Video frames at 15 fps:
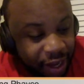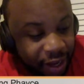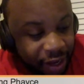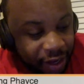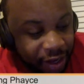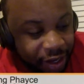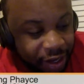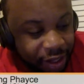
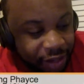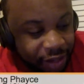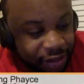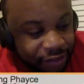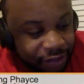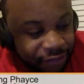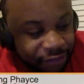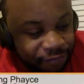it's
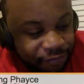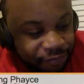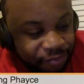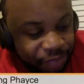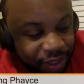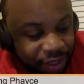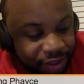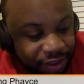
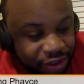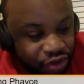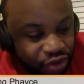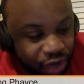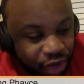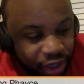just great.